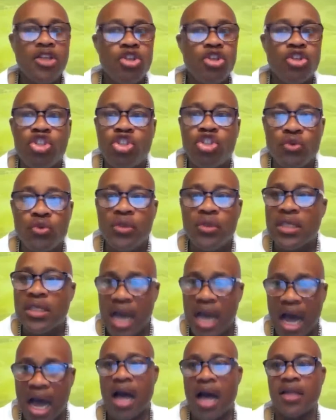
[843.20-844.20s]
You do
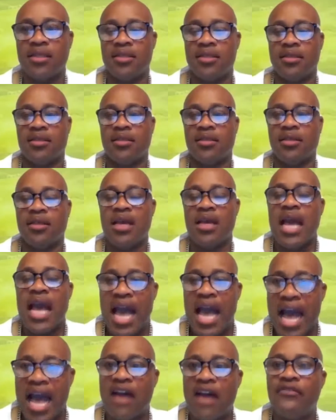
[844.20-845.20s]
not
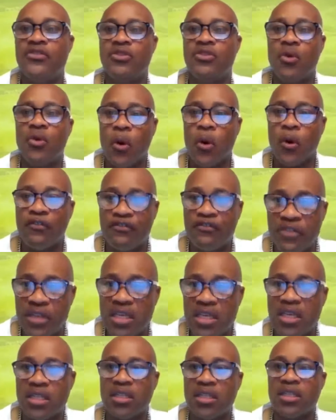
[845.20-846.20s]
have to
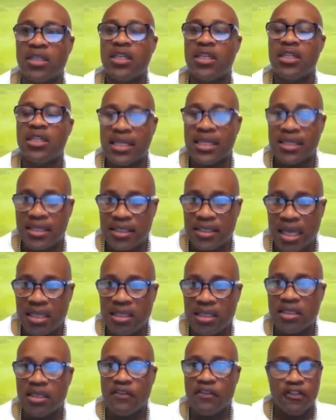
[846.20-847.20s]
feel that
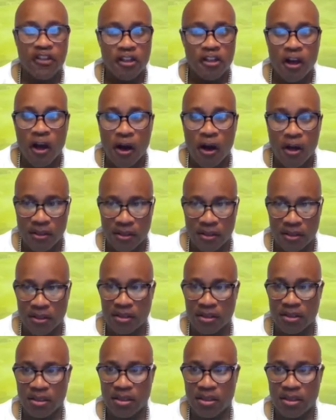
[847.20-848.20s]
sense of
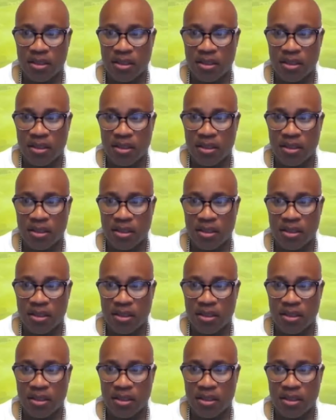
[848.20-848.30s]
lost.